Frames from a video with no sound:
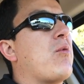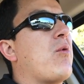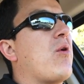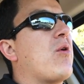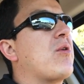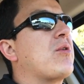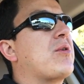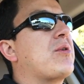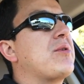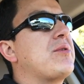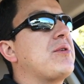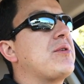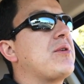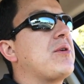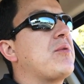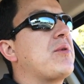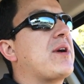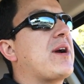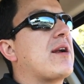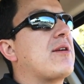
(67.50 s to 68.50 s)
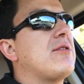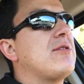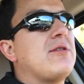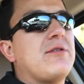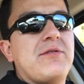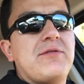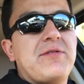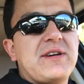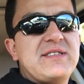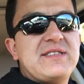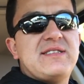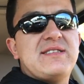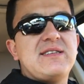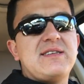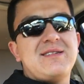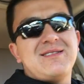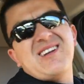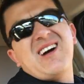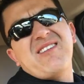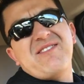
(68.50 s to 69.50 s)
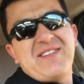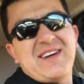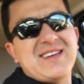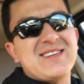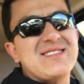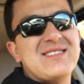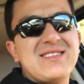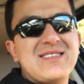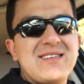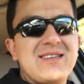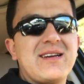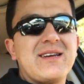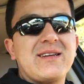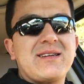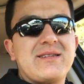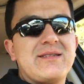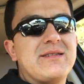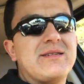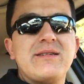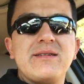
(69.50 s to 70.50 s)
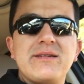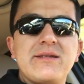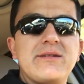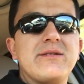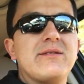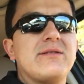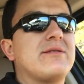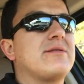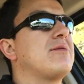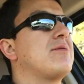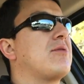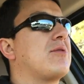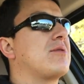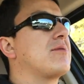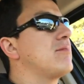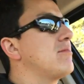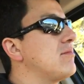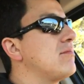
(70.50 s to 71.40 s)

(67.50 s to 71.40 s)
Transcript: work, you know, we got all fancy, not fancy, like you know, or